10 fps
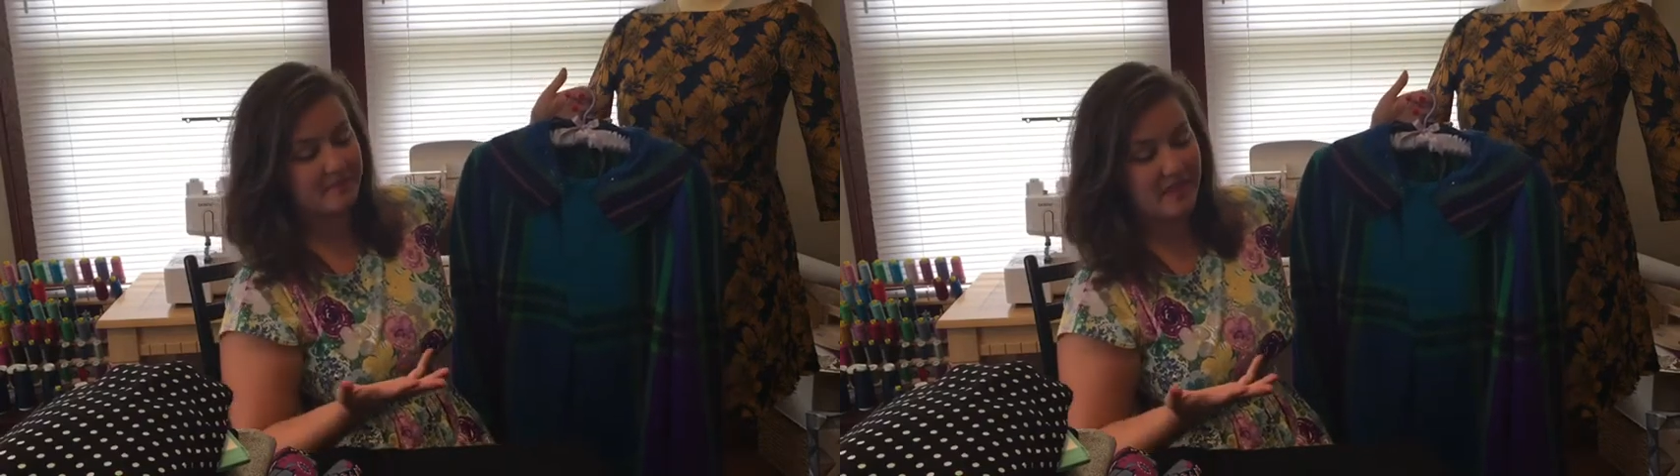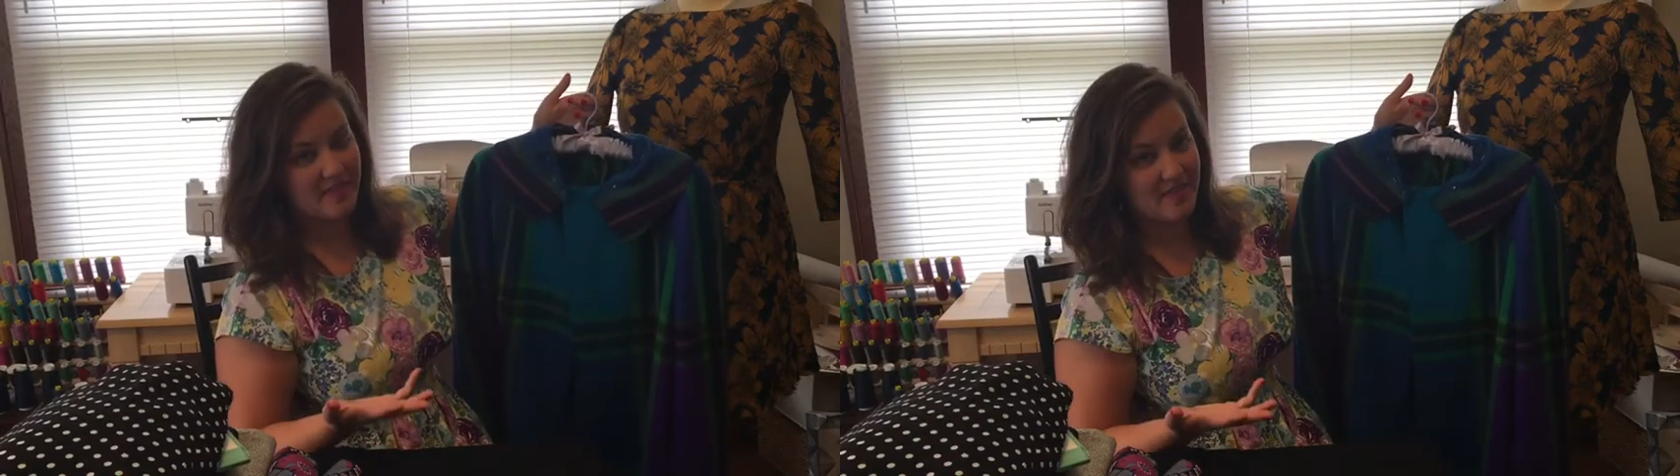
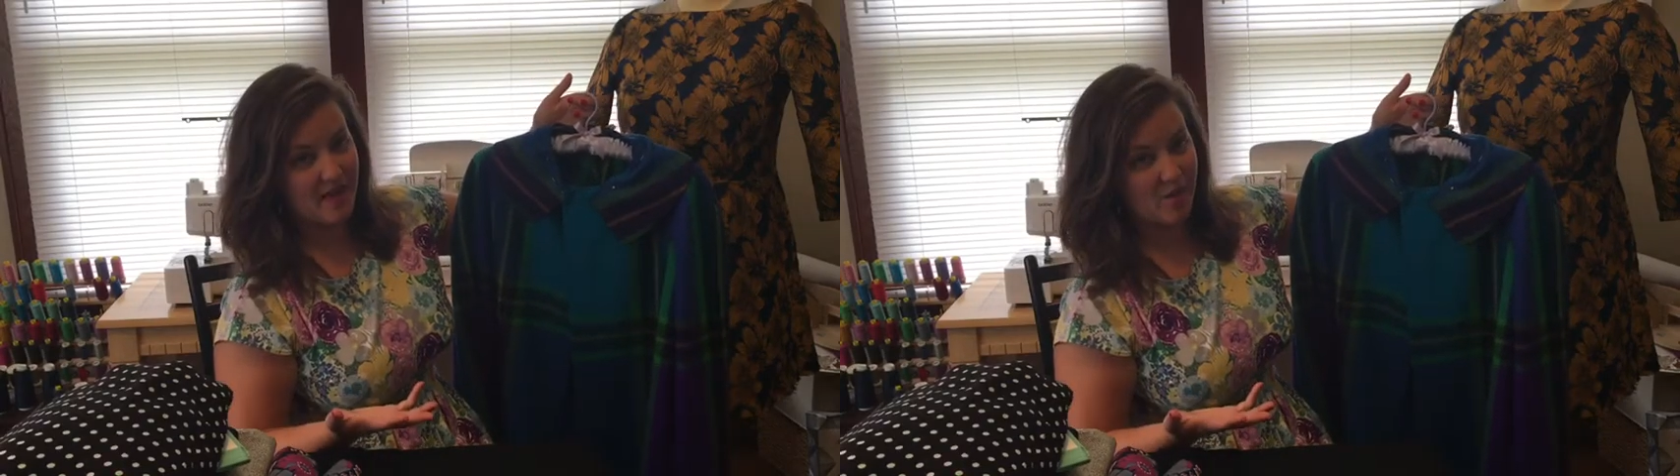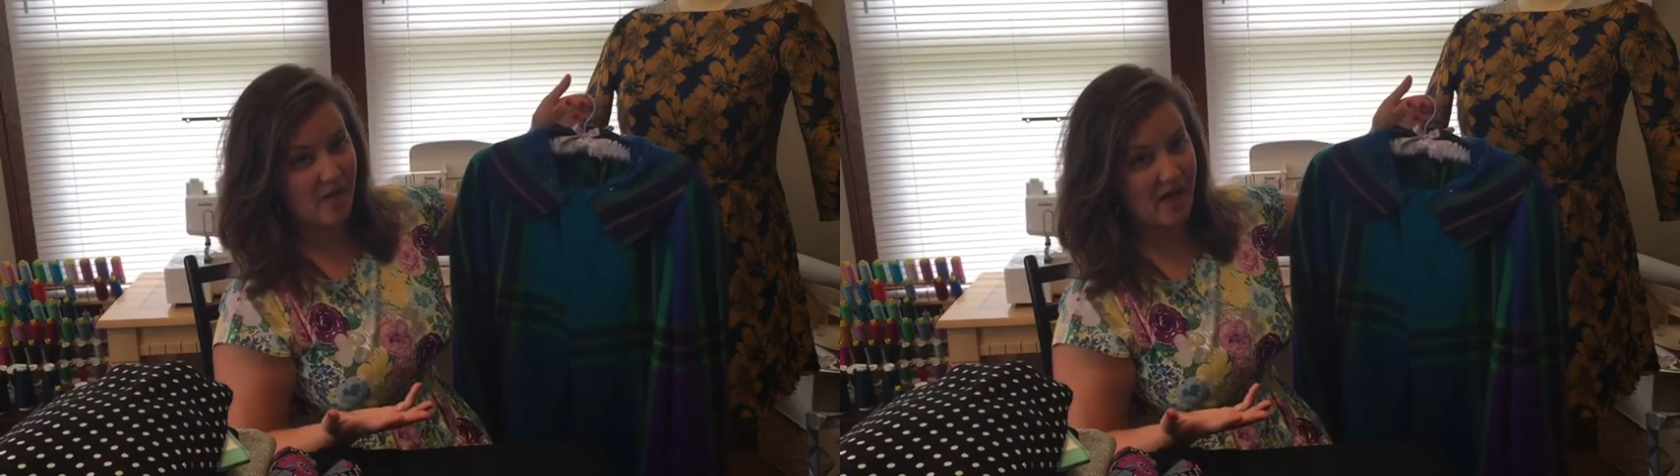and then
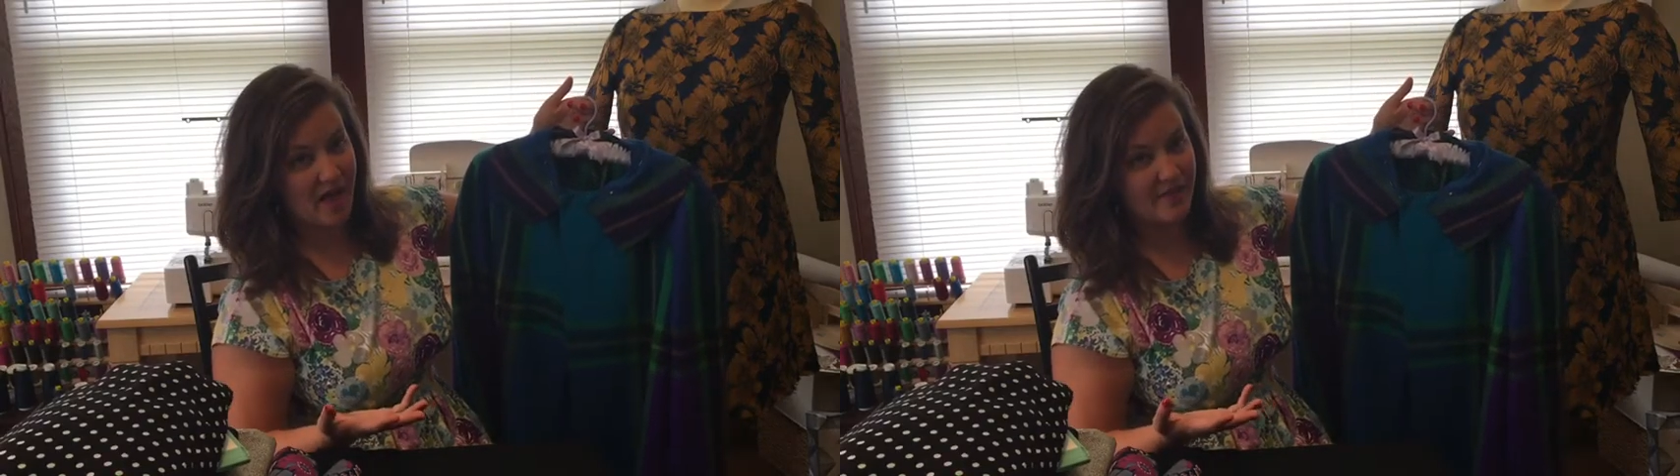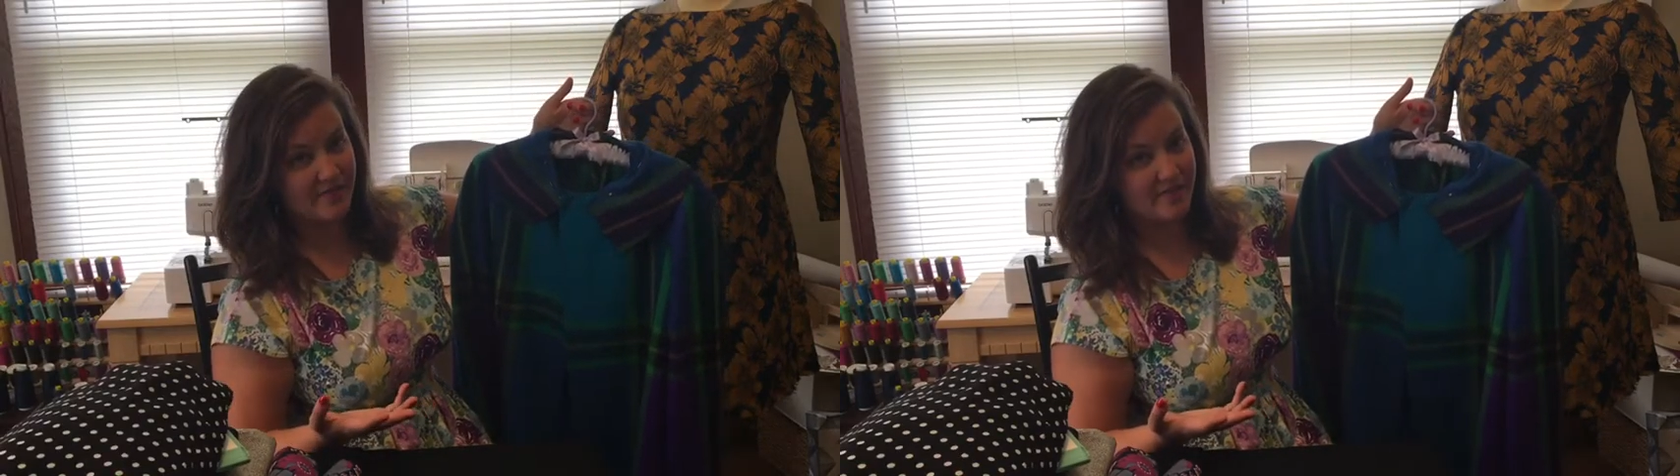I will
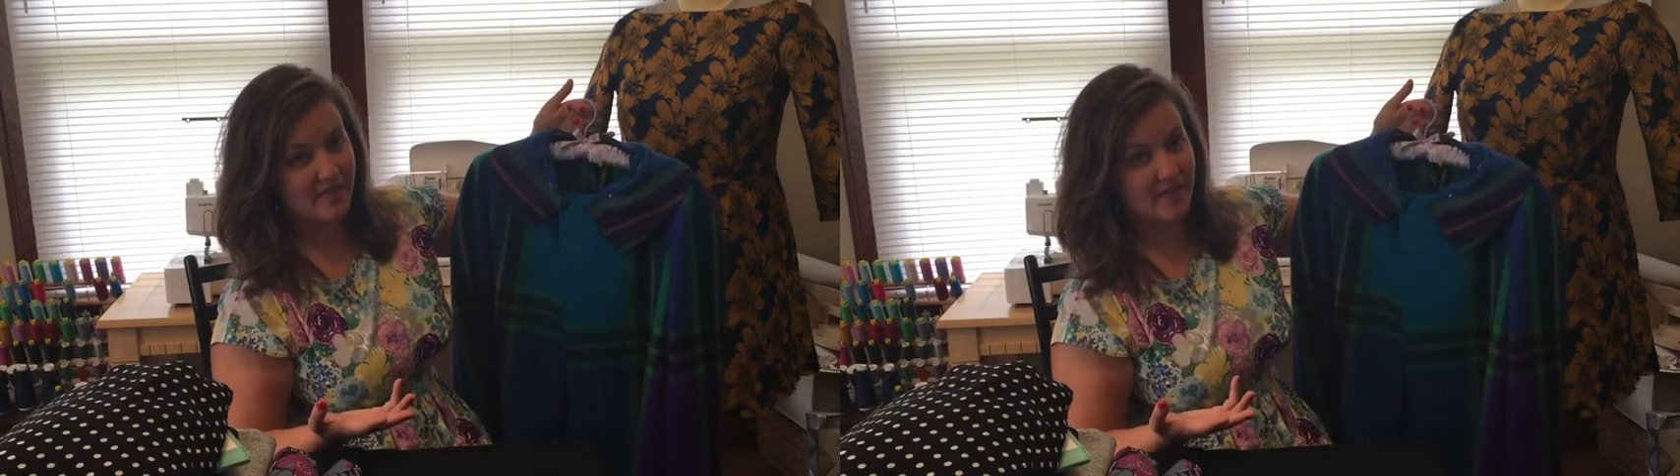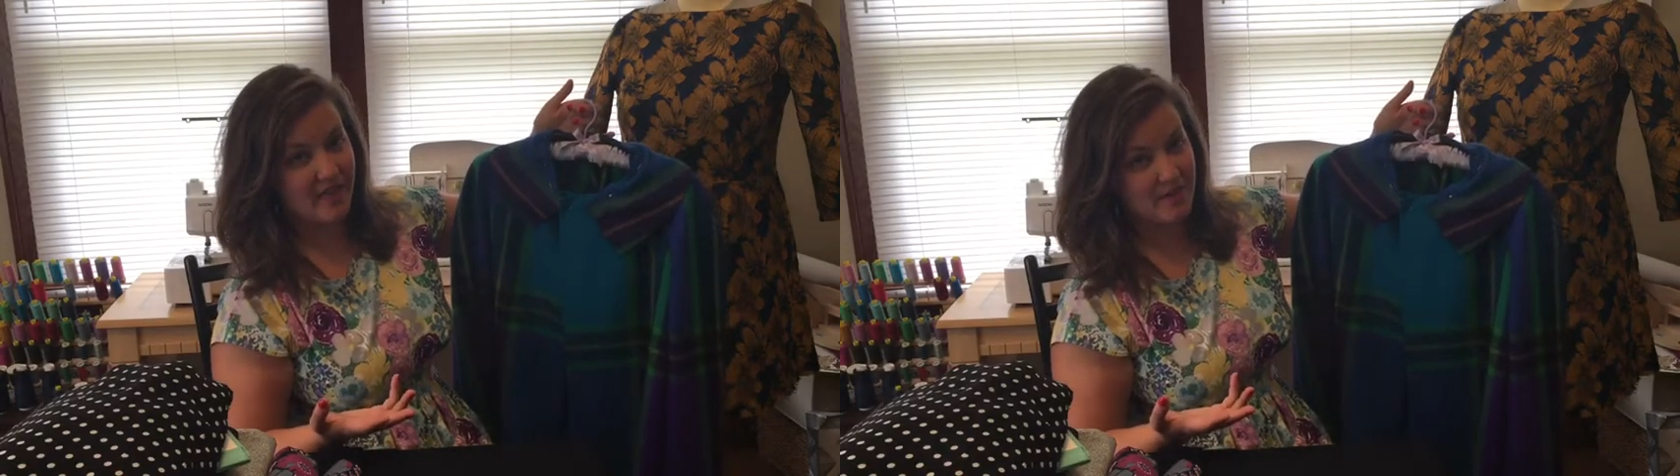have
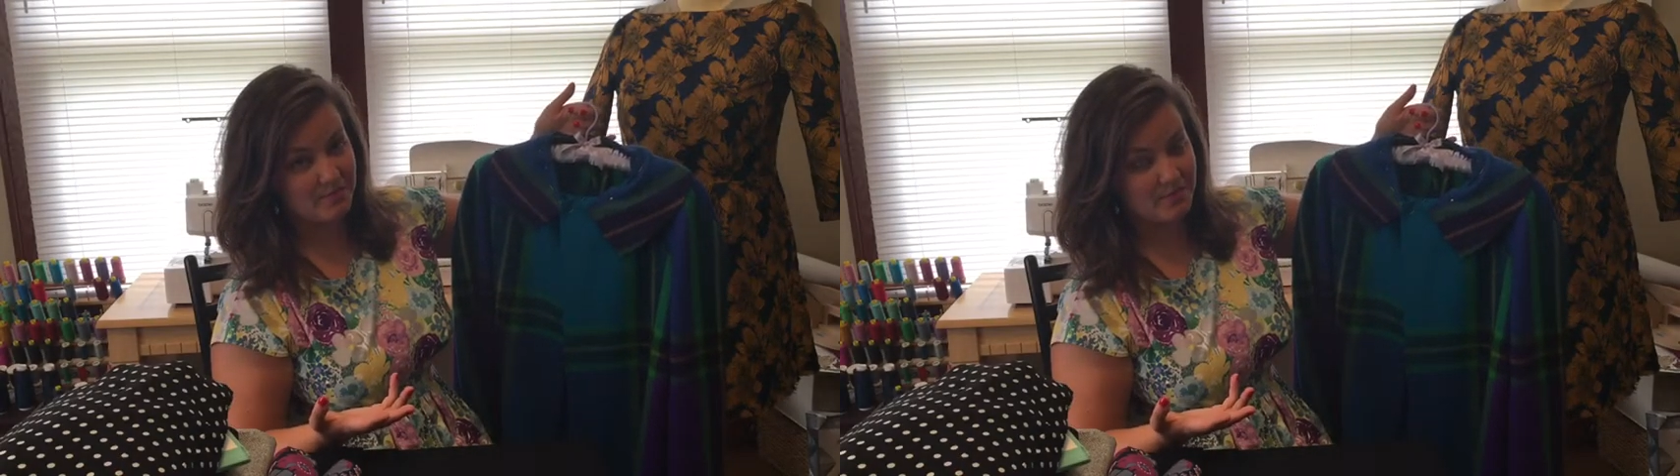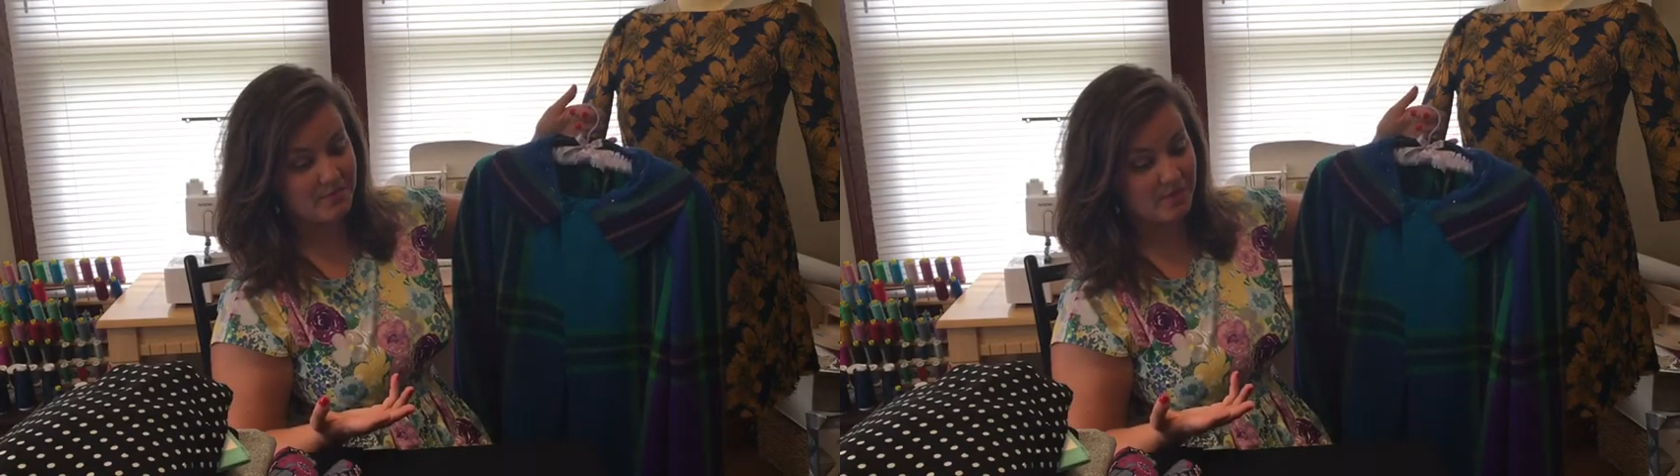a
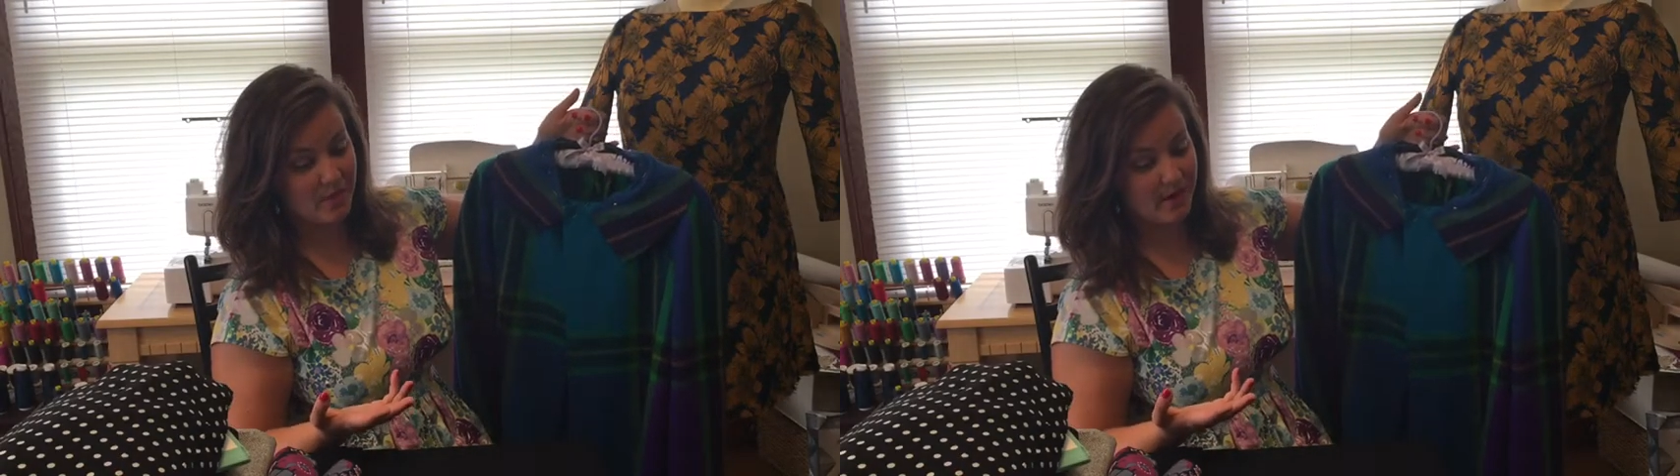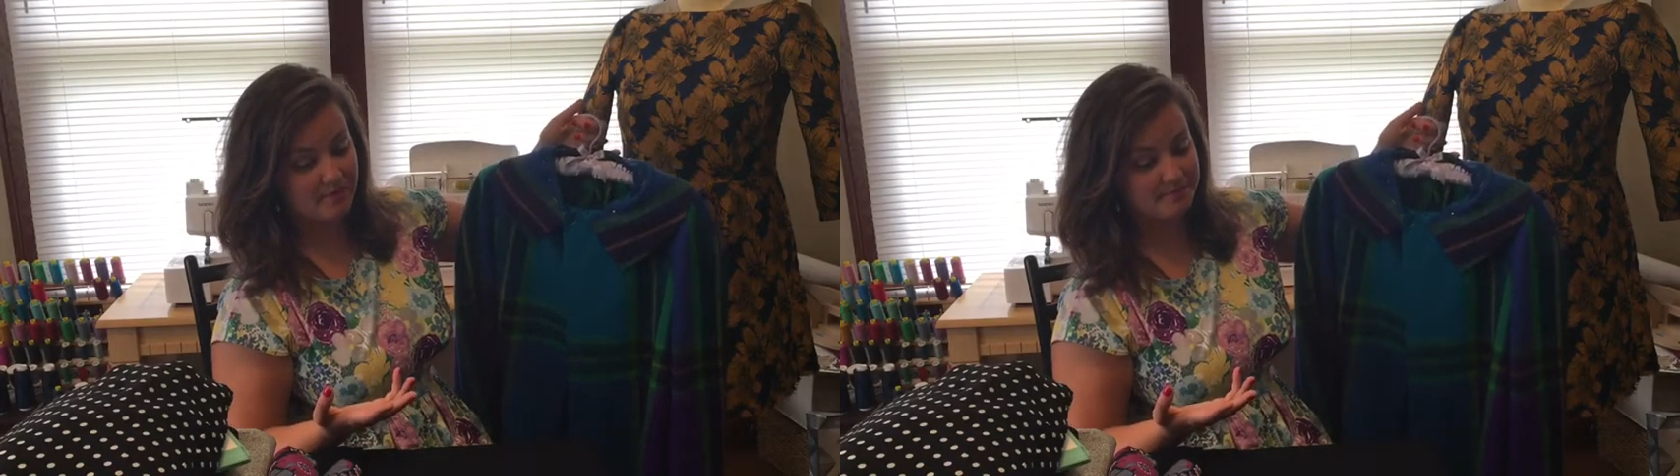cape to
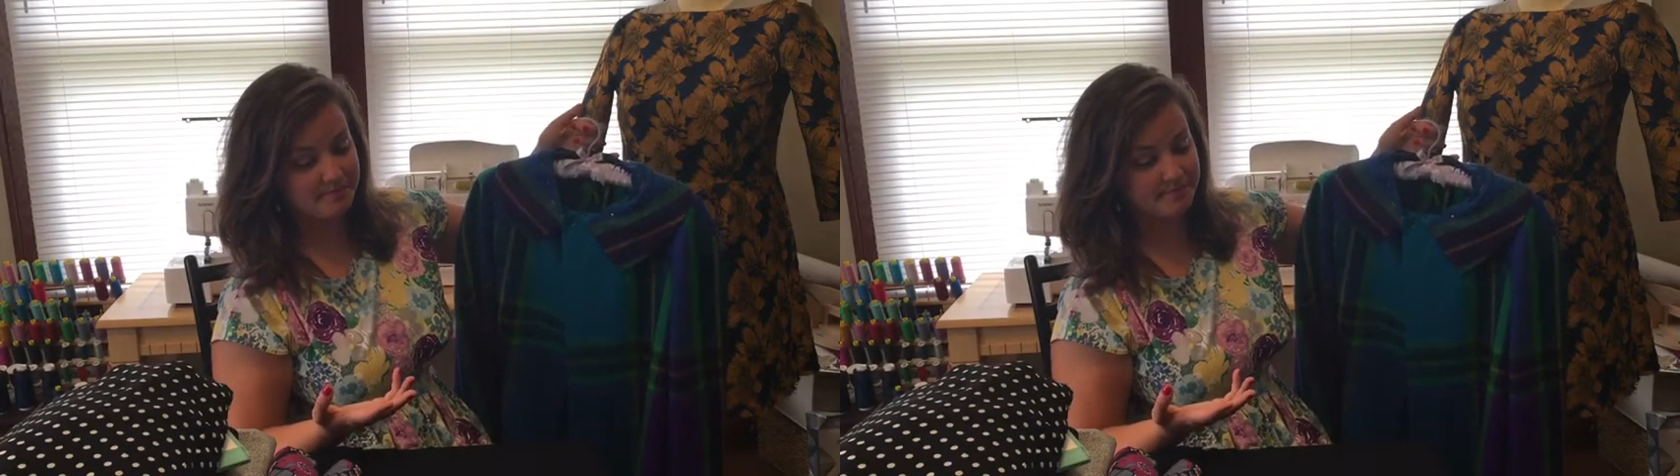wear.